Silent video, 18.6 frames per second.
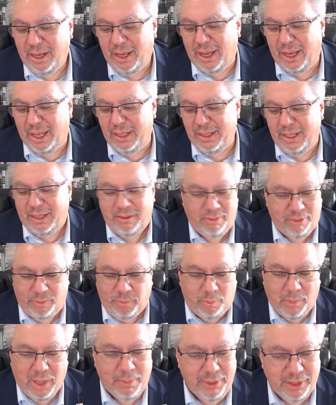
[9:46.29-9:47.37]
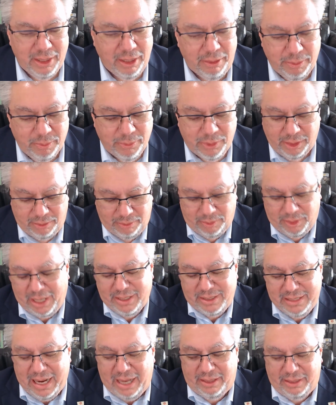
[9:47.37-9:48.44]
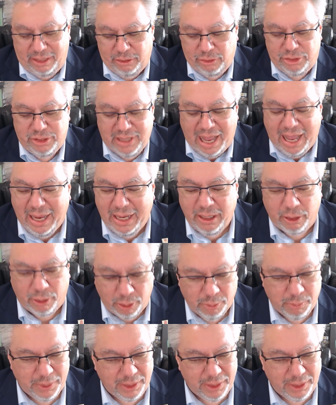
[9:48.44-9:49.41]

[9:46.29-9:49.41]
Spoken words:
that maybe that's not their silo,